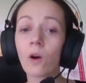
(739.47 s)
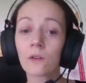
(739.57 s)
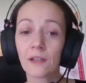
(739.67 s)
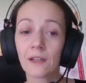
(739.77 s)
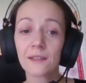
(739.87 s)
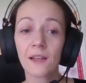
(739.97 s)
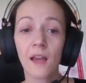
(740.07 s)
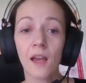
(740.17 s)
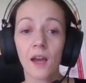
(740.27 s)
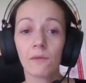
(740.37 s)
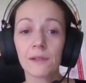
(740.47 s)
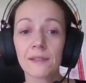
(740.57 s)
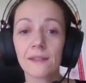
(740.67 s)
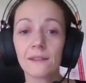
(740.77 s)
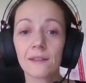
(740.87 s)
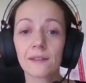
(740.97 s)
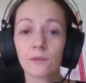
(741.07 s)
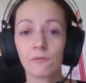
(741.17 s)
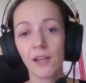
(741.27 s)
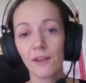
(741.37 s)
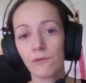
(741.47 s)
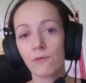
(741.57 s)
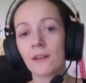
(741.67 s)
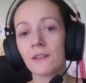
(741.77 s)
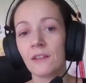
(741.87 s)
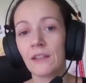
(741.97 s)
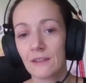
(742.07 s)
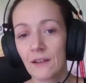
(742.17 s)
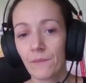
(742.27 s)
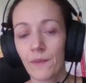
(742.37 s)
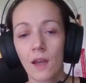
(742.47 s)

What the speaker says: orders, we see that we have one Nita.